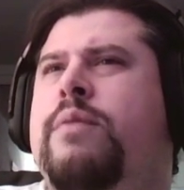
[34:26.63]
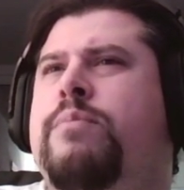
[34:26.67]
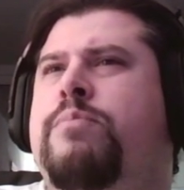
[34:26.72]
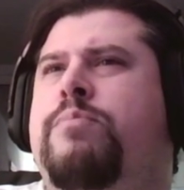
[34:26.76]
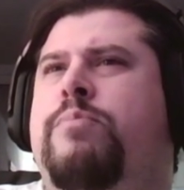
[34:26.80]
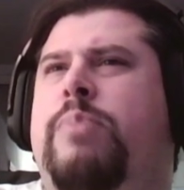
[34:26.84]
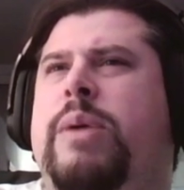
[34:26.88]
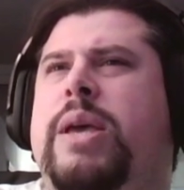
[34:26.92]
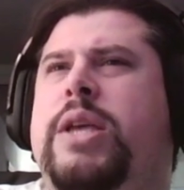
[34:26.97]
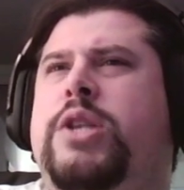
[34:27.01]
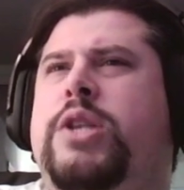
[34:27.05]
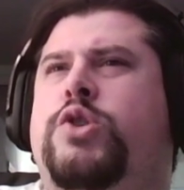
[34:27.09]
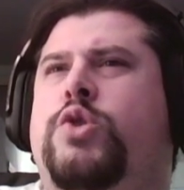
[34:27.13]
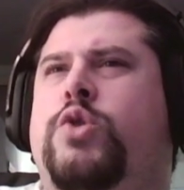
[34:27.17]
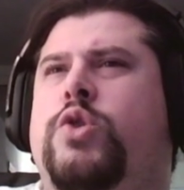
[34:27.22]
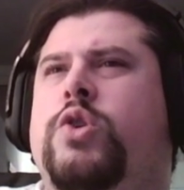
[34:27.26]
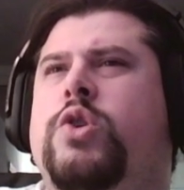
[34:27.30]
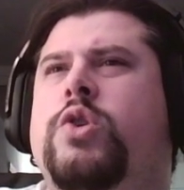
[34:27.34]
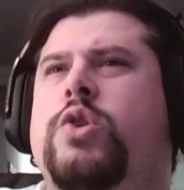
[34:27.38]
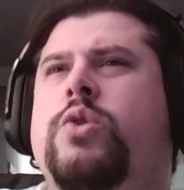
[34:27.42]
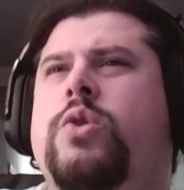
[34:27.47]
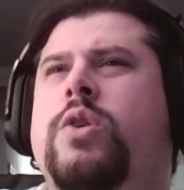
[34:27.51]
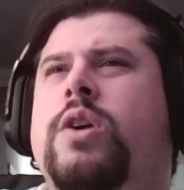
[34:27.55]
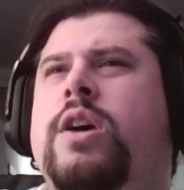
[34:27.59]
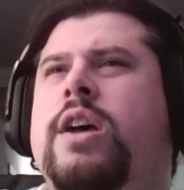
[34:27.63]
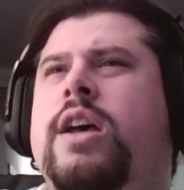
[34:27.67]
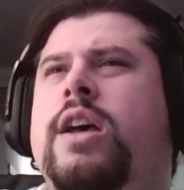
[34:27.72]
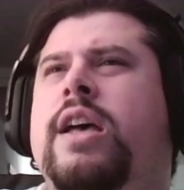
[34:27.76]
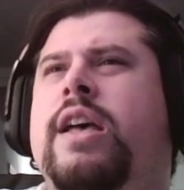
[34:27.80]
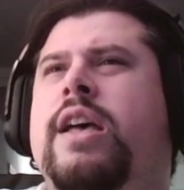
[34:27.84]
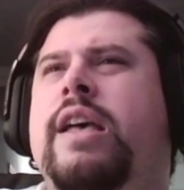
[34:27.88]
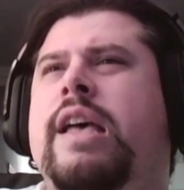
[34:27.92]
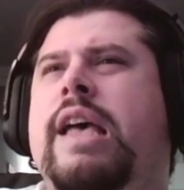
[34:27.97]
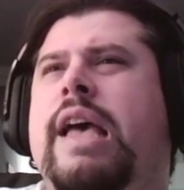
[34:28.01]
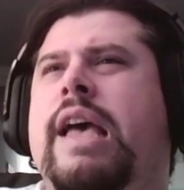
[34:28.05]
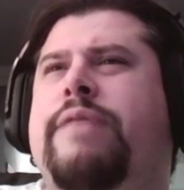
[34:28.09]
Be-True.
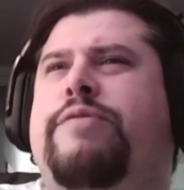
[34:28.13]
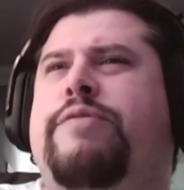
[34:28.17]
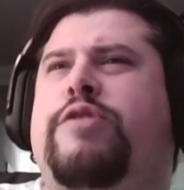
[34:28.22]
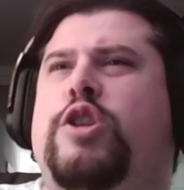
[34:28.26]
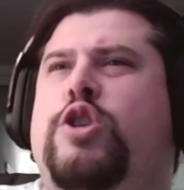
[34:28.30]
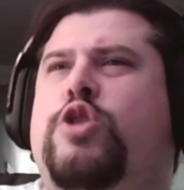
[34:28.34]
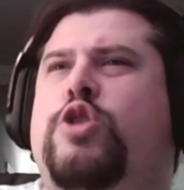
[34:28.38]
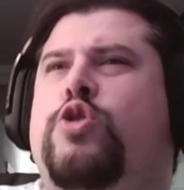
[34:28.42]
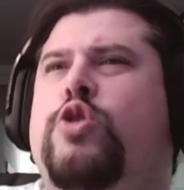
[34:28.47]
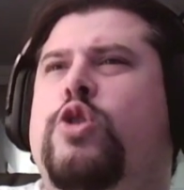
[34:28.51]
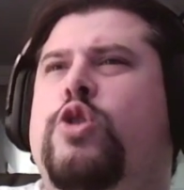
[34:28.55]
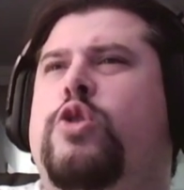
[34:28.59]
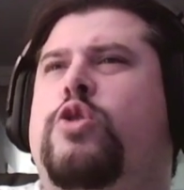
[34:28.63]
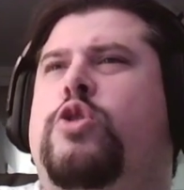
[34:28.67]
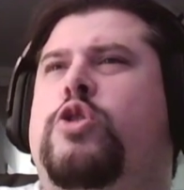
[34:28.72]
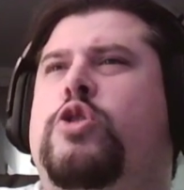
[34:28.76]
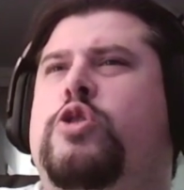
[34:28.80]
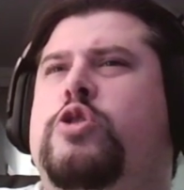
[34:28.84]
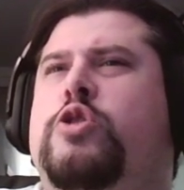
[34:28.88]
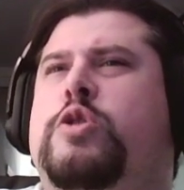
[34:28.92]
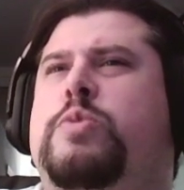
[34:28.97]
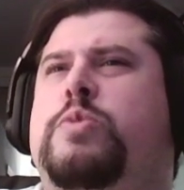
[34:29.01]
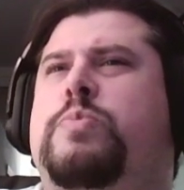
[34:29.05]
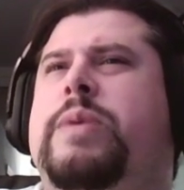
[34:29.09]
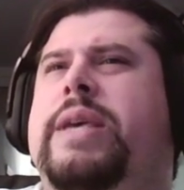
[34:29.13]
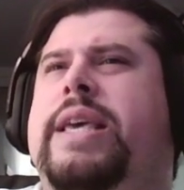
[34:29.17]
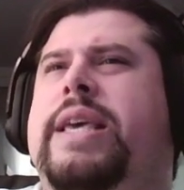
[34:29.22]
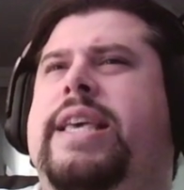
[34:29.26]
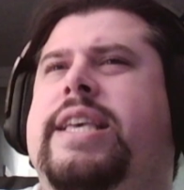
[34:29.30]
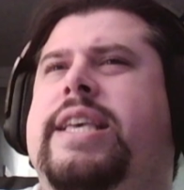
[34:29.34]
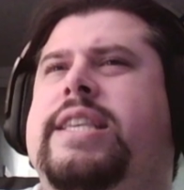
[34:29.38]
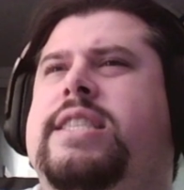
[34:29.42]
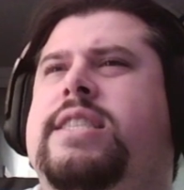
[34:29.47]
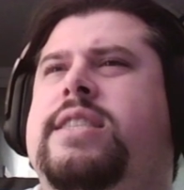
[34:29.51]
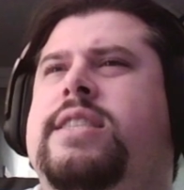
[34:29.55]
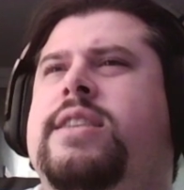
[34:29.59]
If the truth you speak
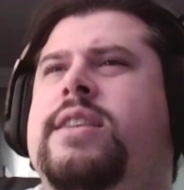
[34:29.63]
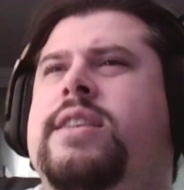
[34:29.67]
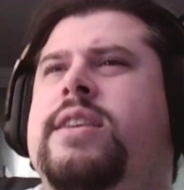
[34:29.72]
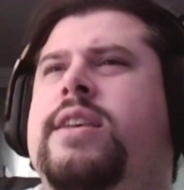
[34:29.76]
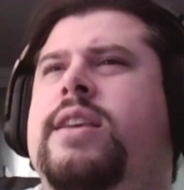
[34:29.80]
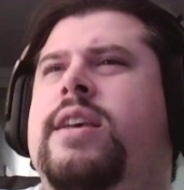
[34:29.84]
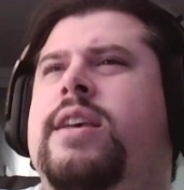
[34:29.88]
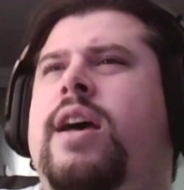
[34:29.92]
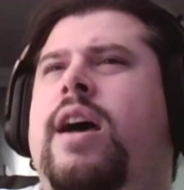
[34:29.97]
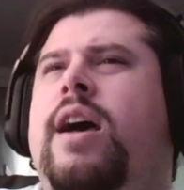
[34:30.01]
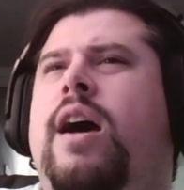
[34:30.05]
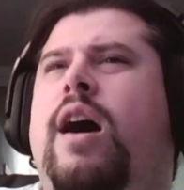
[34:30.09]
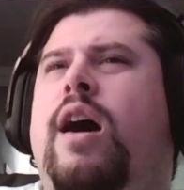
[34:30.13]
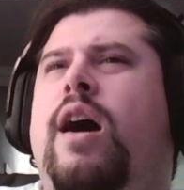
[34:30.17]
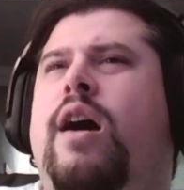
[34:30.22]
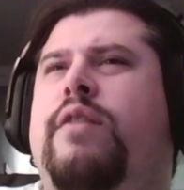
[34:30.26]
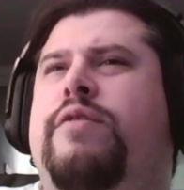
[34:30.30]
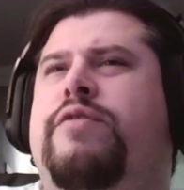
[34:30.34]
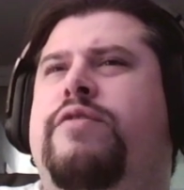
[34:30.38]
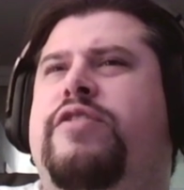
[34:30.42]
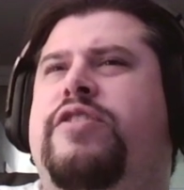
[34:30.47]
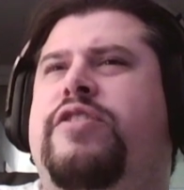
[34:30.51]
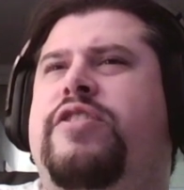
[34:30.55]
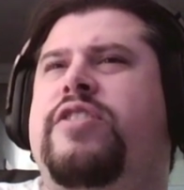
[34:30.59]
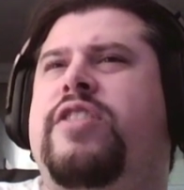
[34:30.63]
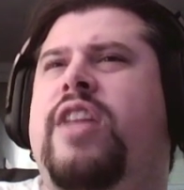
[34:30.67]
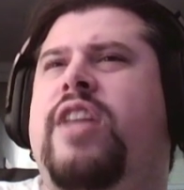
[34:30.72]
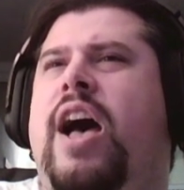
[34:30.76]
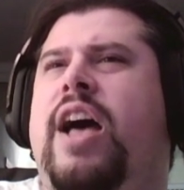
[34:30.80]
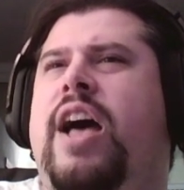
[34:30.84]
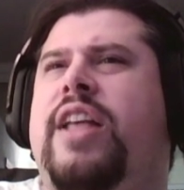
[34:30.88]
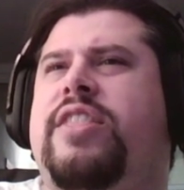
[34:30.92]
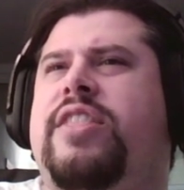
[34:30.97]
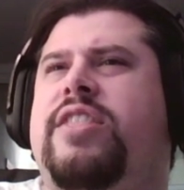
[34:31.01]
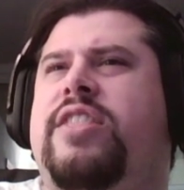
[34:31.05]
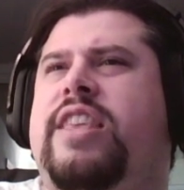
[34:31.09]
is of
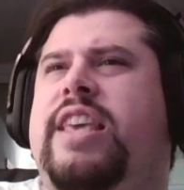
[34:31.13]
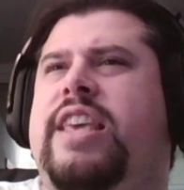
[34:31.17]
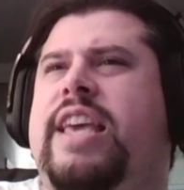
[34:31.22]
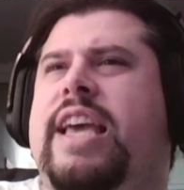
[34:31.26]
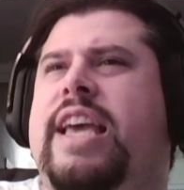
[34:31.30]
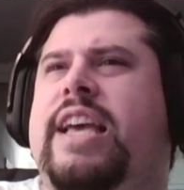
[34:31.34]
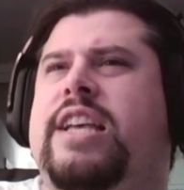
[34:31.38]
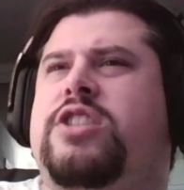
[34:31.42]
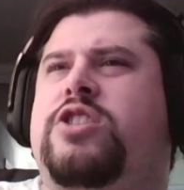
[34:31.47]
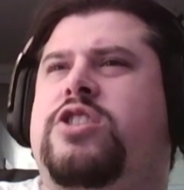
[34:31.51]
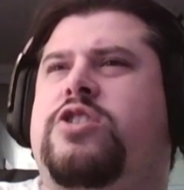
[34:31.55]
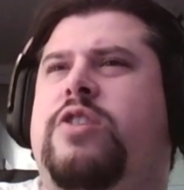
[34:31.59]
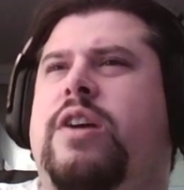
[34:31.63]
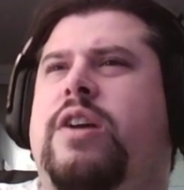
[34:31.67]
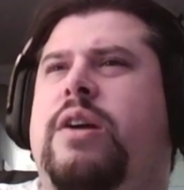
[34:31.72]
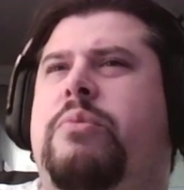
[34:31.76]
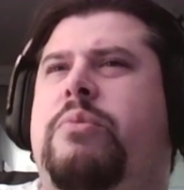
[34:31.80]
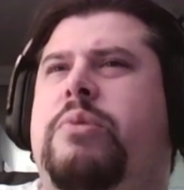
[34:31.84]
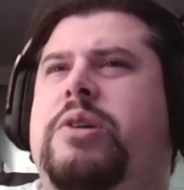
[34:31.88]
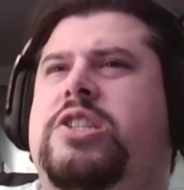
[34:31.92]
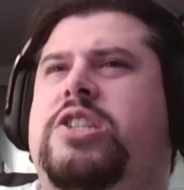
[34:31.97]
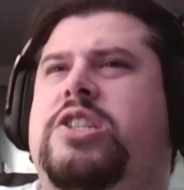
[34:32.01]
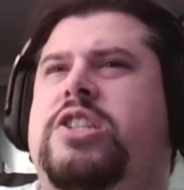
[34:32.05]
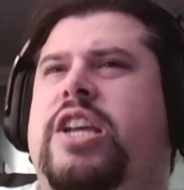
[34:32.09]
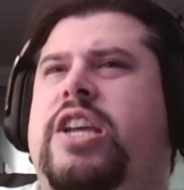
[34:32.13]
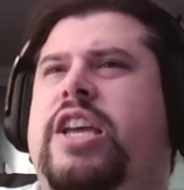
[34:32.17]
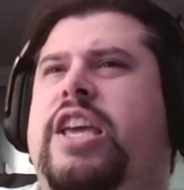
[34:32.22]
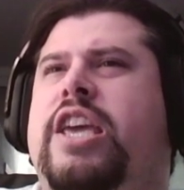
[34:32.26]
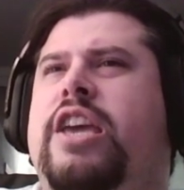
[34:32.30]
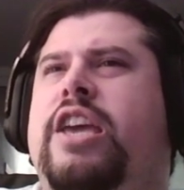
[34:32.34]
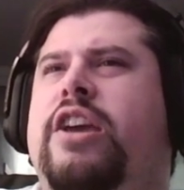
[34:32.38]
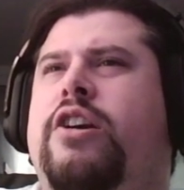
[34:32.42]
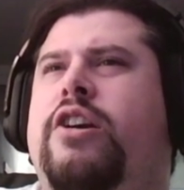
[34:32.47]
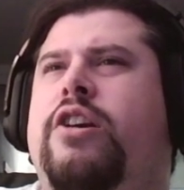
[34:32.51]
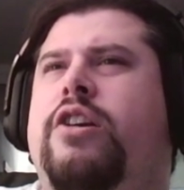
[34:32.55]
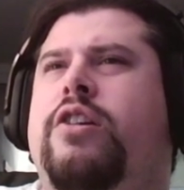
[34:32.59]
not the answer I wish to
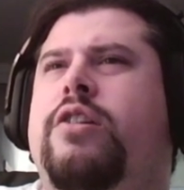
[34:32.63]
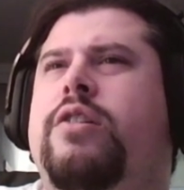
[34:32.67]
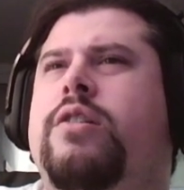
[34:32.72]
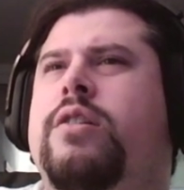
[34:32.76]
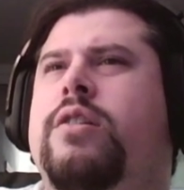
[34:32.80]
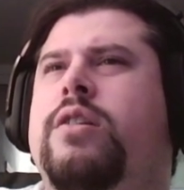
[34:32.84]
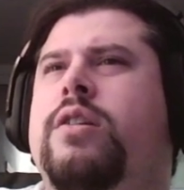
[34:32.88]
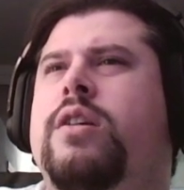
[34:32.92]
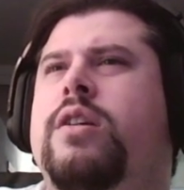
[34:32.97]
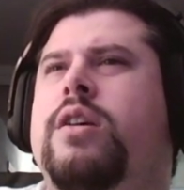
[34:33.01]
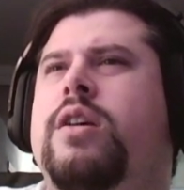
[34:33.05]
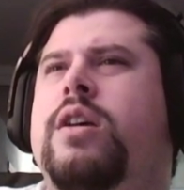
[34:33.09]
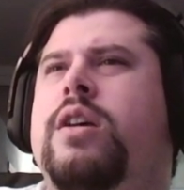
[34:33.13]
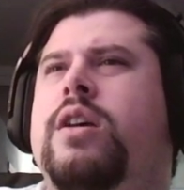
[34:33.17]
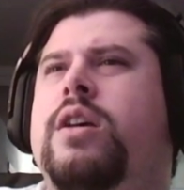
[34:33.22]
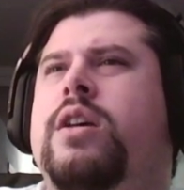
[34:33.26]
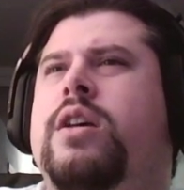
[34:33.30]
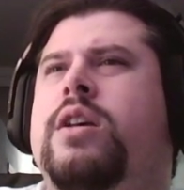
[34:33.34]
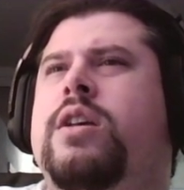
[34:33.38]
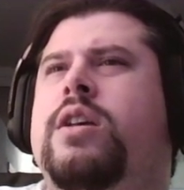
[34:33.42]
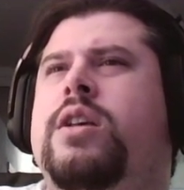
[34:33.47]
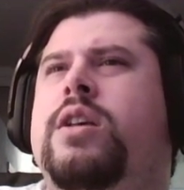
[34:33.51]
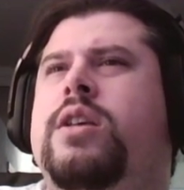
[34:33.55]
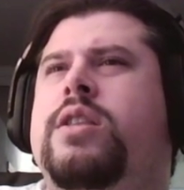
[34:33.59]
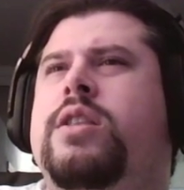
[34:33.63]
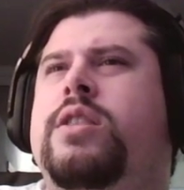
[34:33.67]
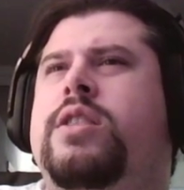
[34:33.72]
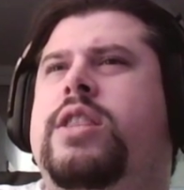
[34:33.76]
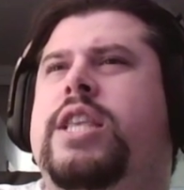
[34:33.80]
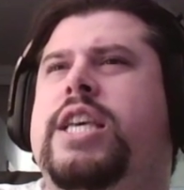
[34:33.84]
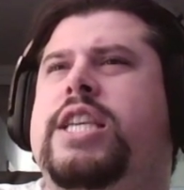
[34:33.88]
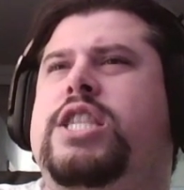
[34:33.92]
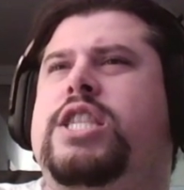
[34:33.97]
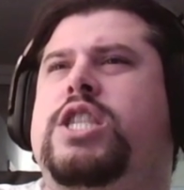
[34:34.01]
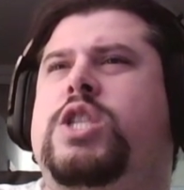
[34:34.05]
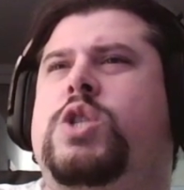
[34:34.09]
hear,
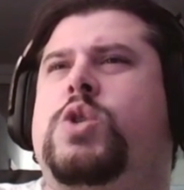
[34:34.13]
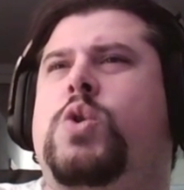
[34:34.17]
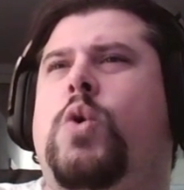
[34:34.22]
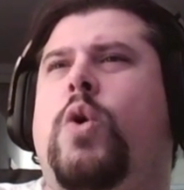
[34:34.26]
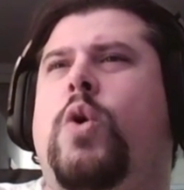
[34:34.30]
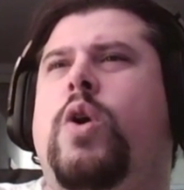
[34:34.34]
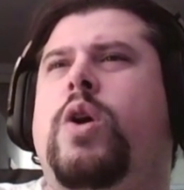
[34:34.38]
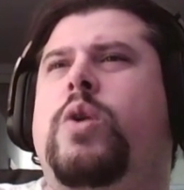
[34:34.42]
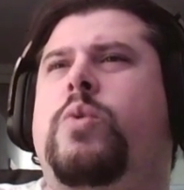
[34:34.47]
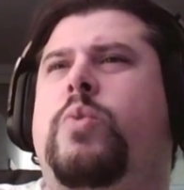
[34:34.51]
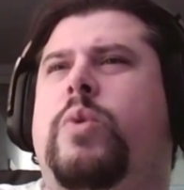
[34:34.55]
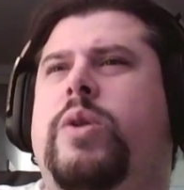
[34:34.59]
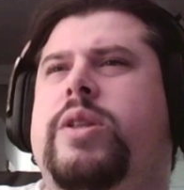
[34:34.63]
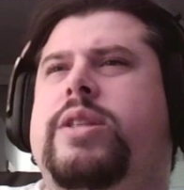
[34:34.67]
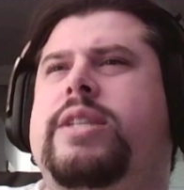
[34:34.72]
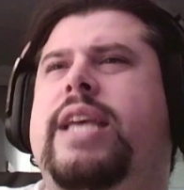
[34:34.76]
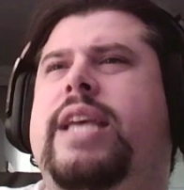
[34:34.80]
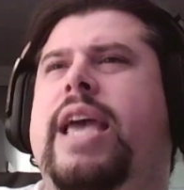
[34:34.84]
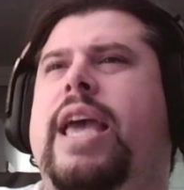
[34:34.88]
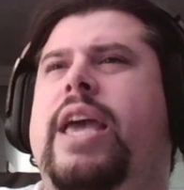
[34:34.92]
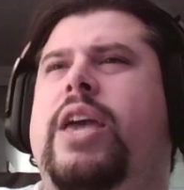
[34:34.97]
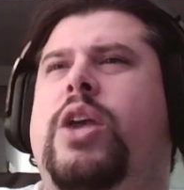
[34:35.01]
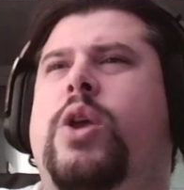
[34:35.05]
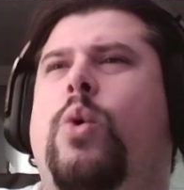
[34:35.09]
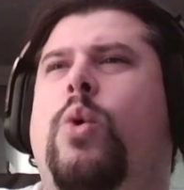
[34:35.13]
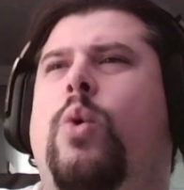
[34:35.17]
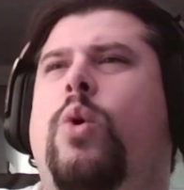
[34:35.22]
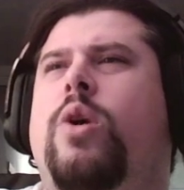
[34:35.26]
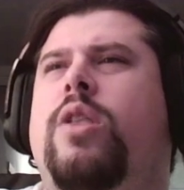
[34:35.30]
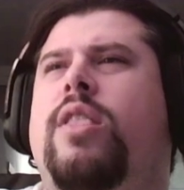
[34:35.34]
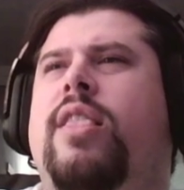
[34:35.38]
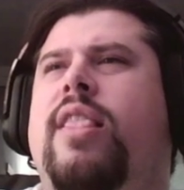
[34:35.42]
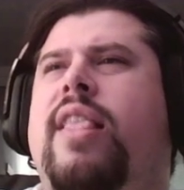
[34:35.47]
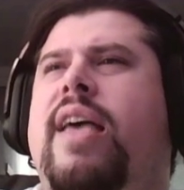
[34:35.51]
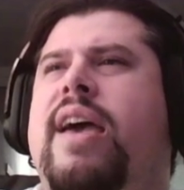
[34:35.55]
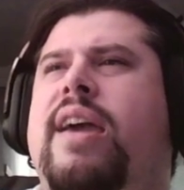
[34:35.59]
this sword will take your
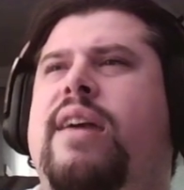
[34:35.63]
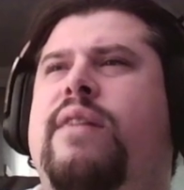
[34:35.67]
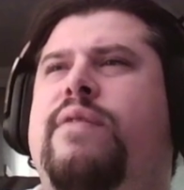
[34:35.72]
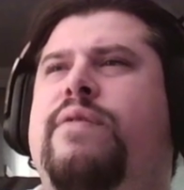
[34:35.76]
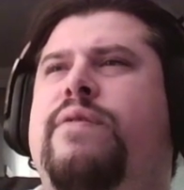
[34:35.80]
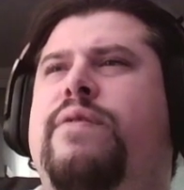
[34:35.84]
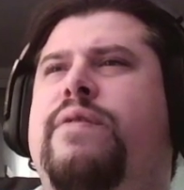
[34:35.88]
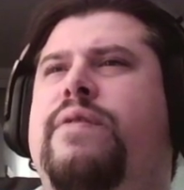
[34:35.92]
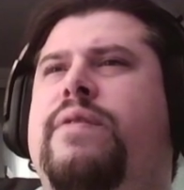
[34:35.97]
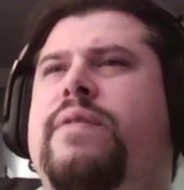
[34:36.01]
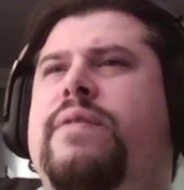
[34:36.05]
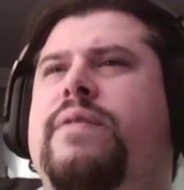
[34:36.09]
life.